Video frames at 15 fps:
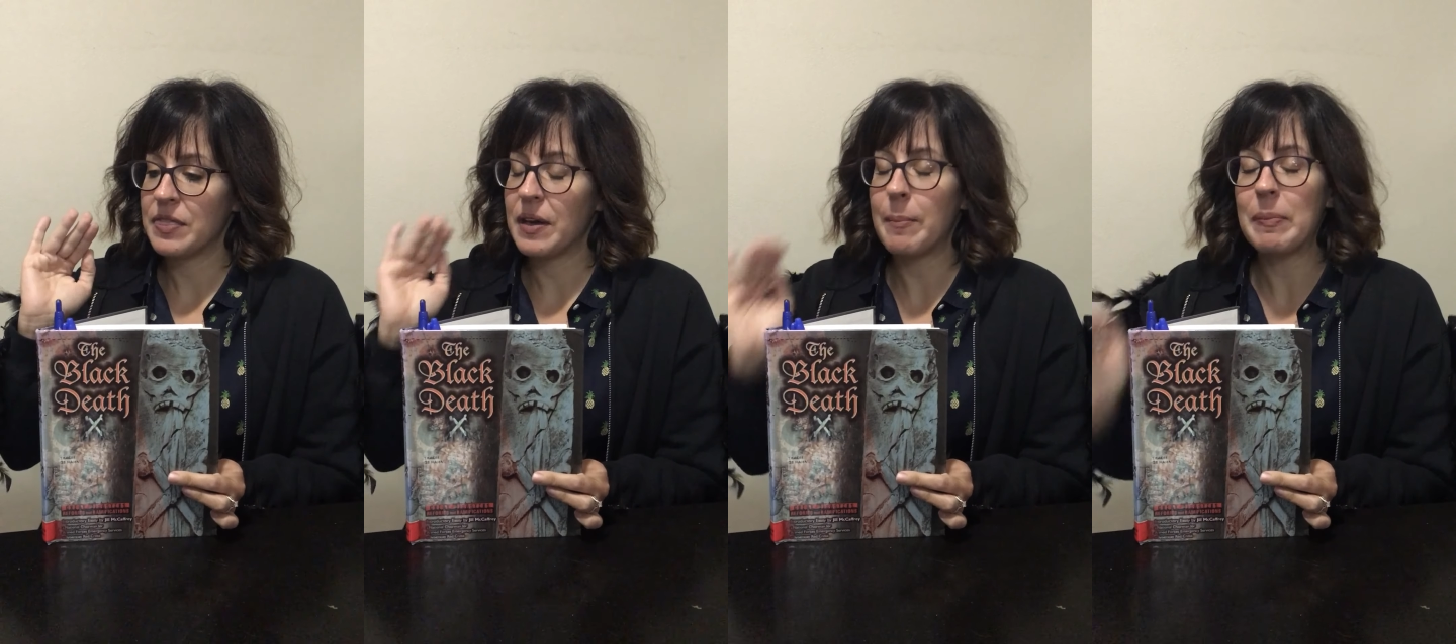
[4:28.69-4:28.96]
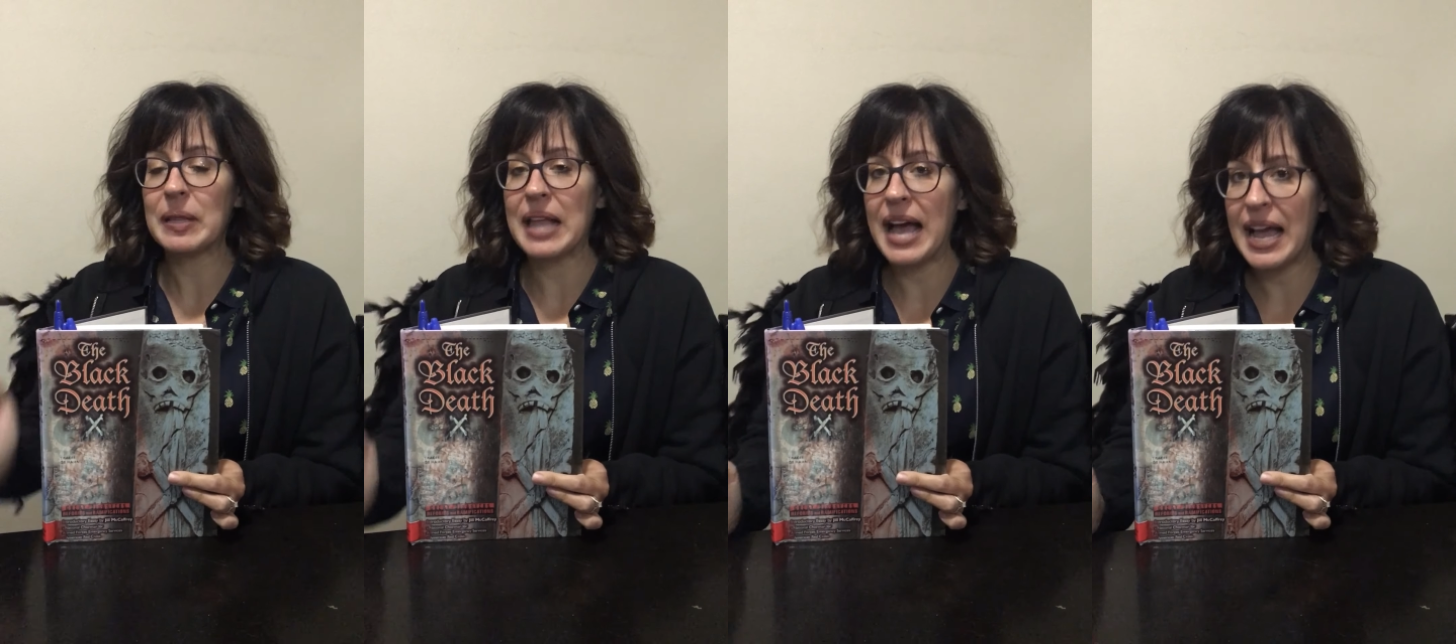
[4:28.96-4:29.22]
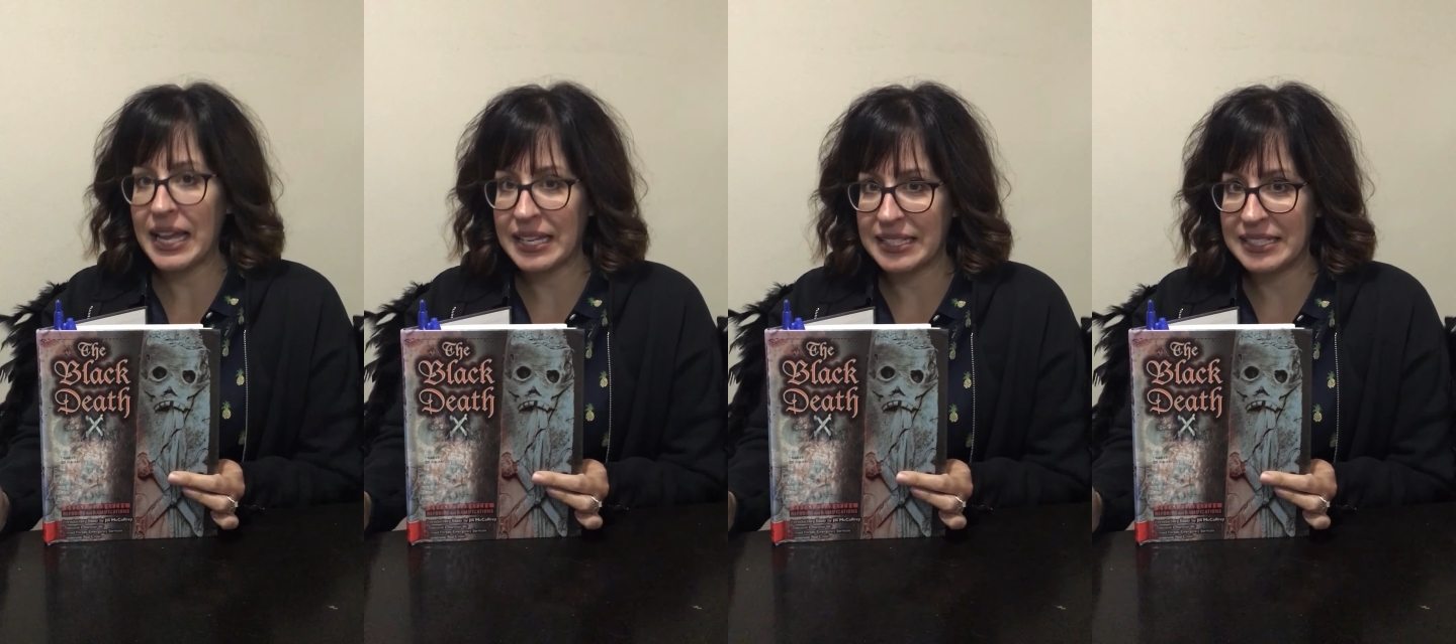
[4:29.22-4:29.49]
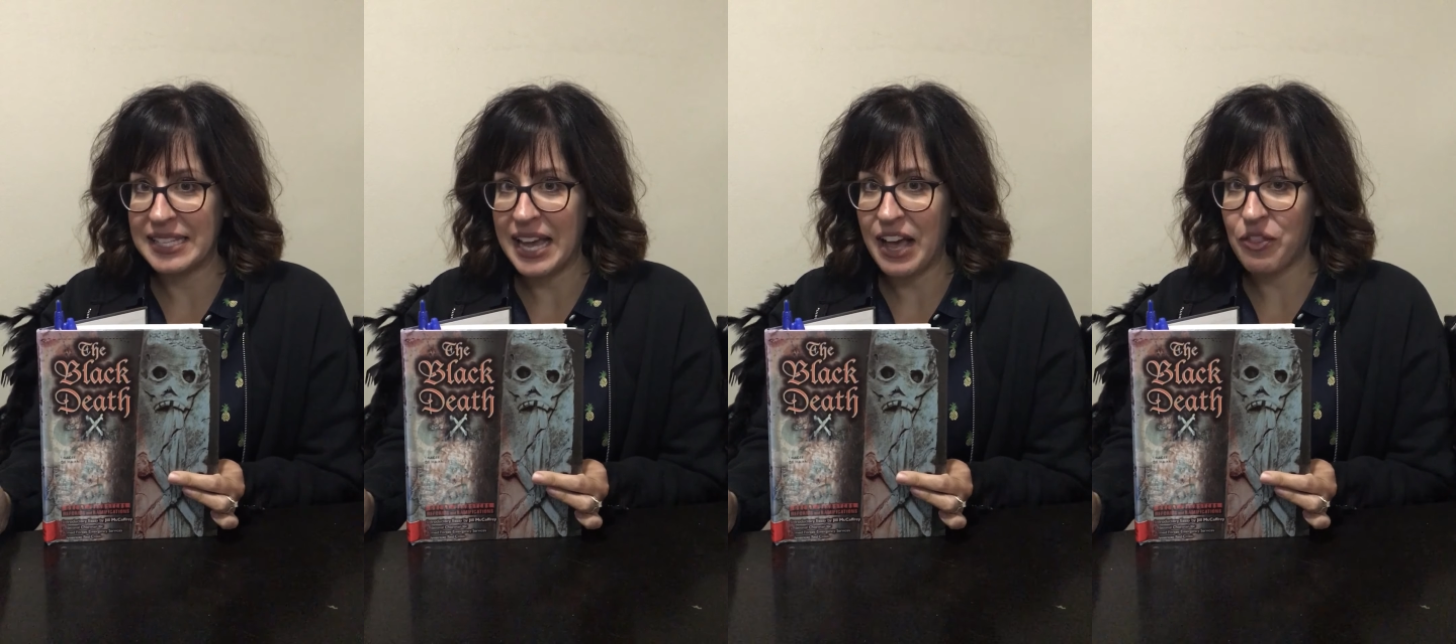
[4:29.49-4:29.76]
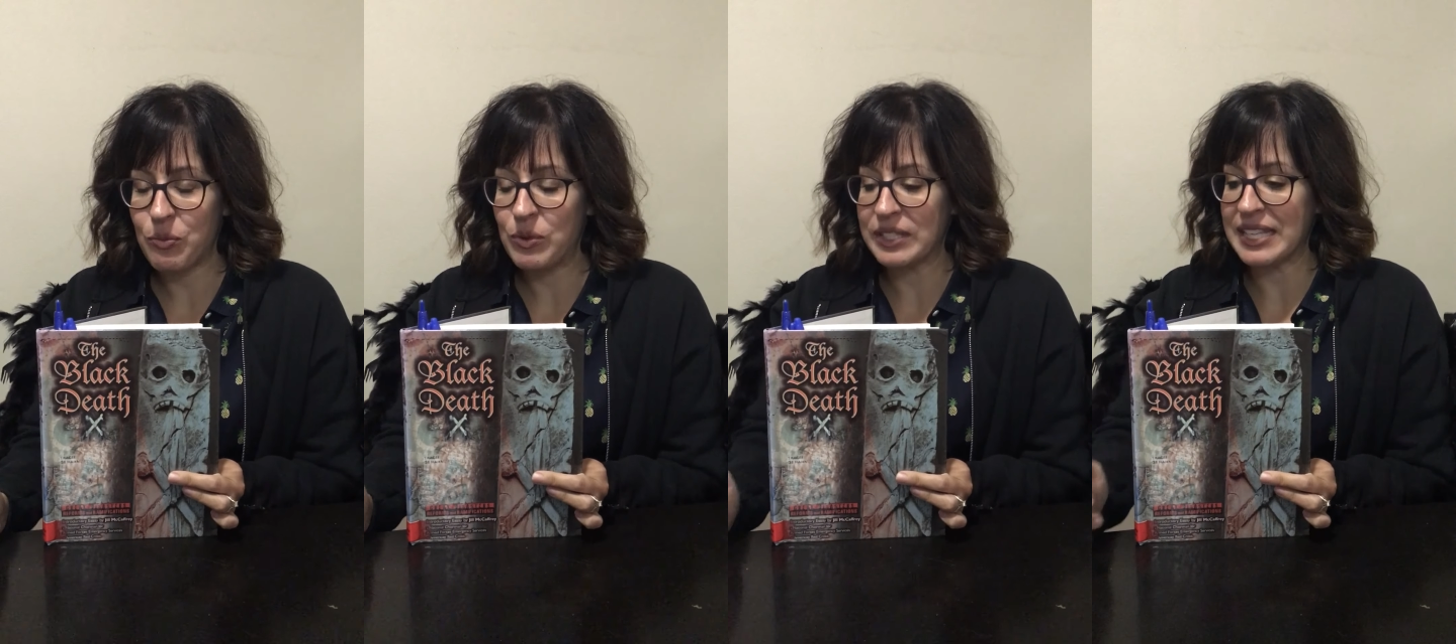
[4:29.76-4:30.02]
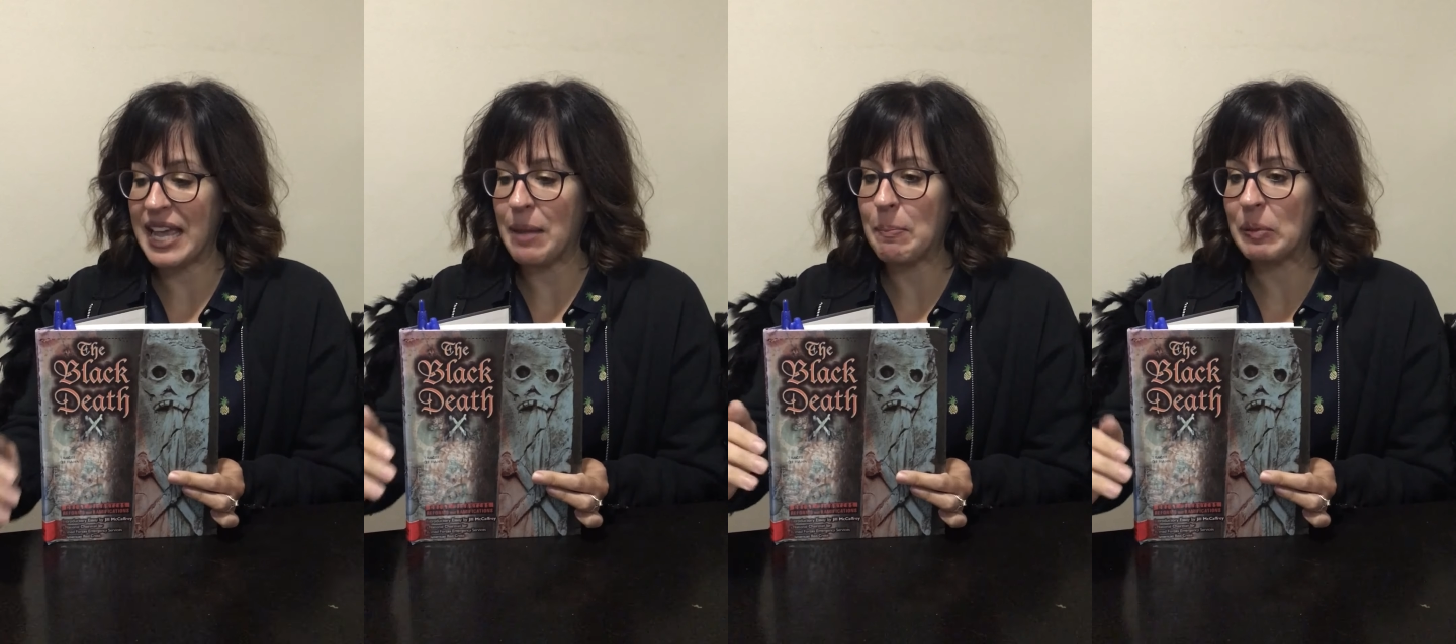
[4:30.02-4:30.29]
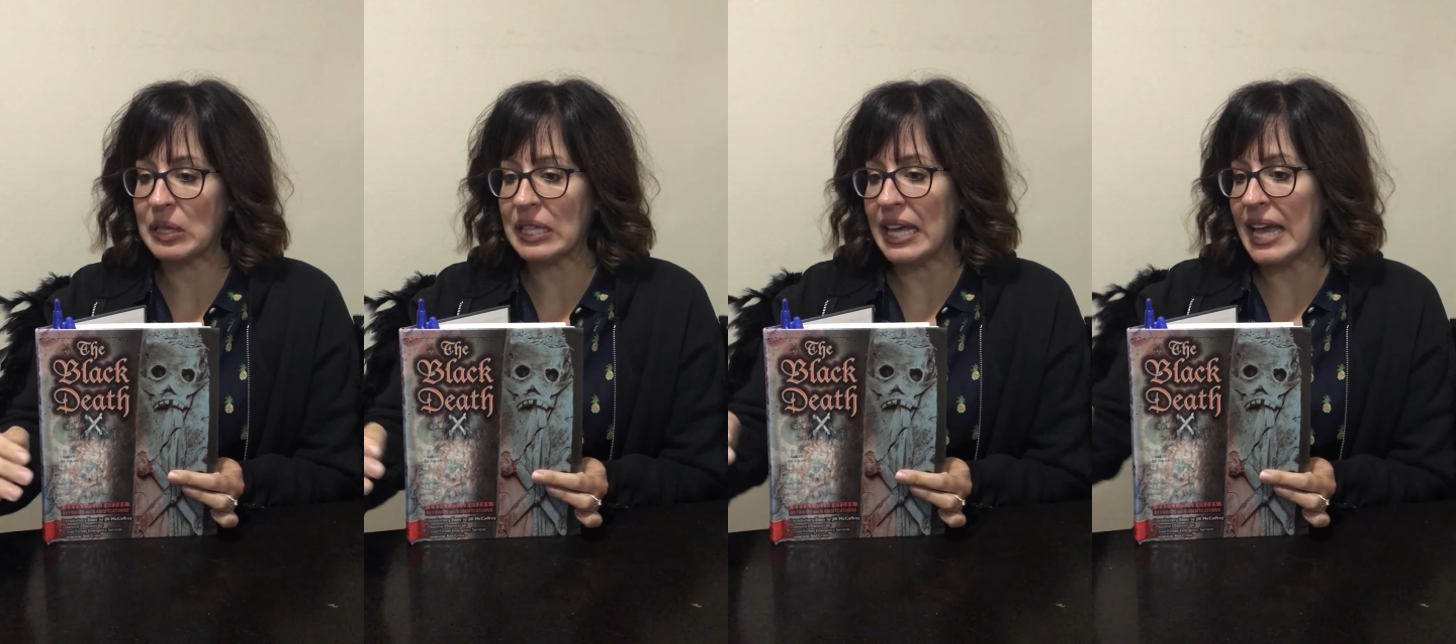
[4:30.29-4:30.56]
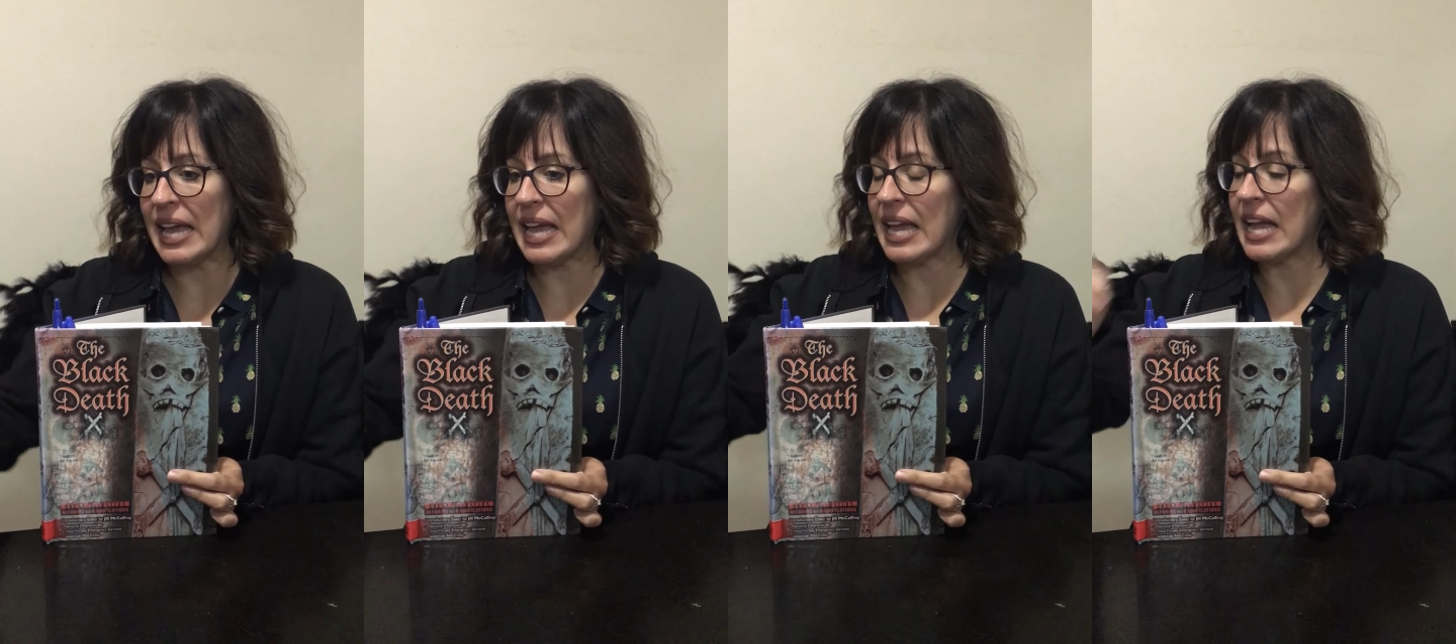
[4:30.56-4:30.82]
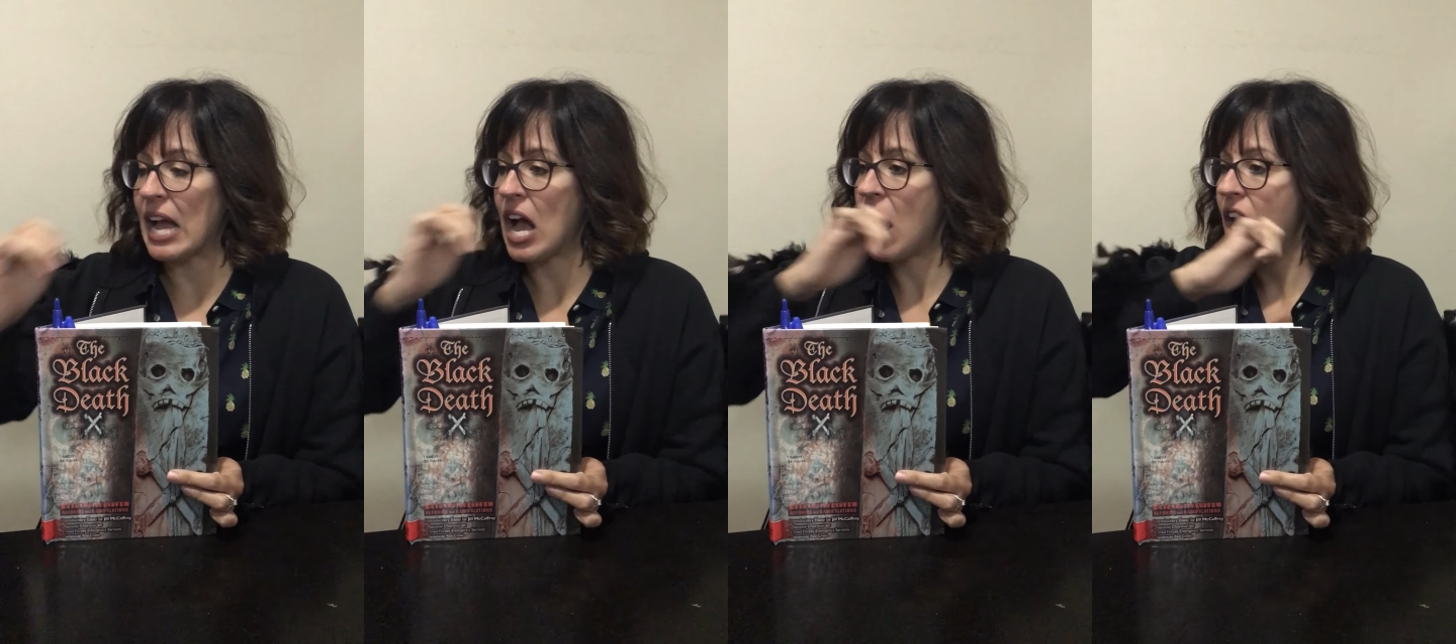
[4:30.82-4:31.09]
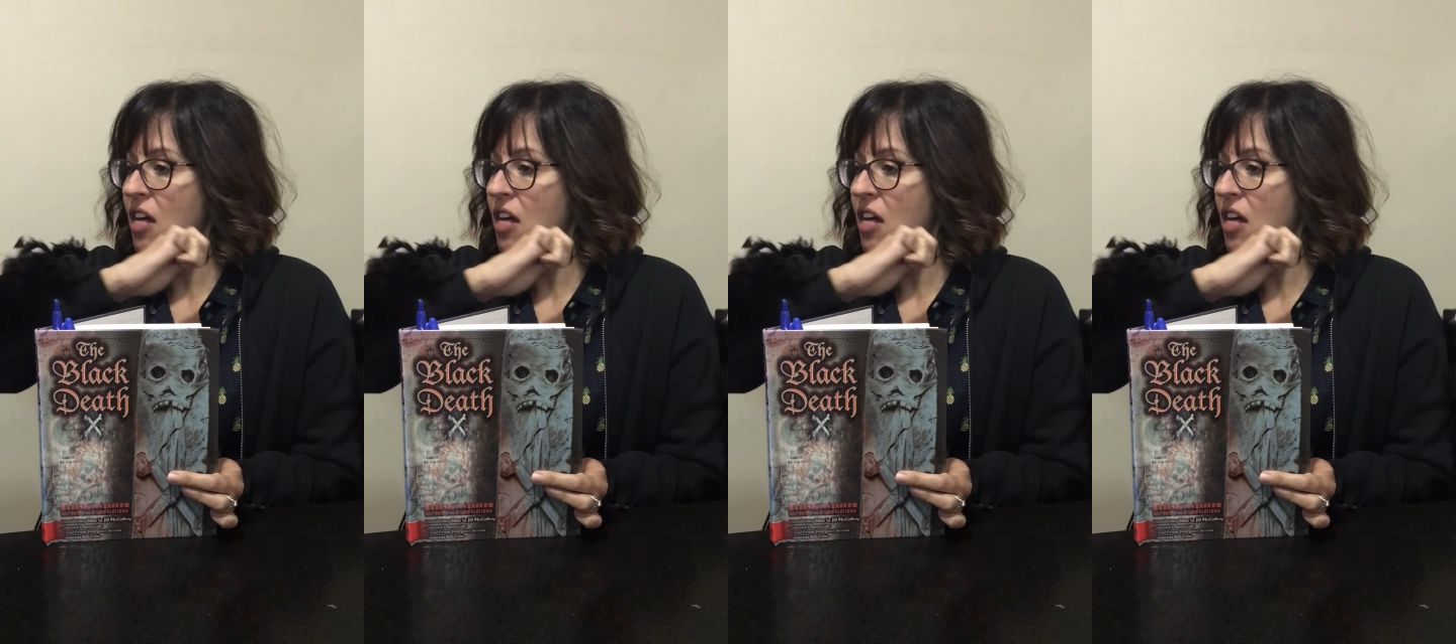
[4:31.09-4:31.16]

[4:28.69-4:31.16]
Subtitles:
Black Death was a plague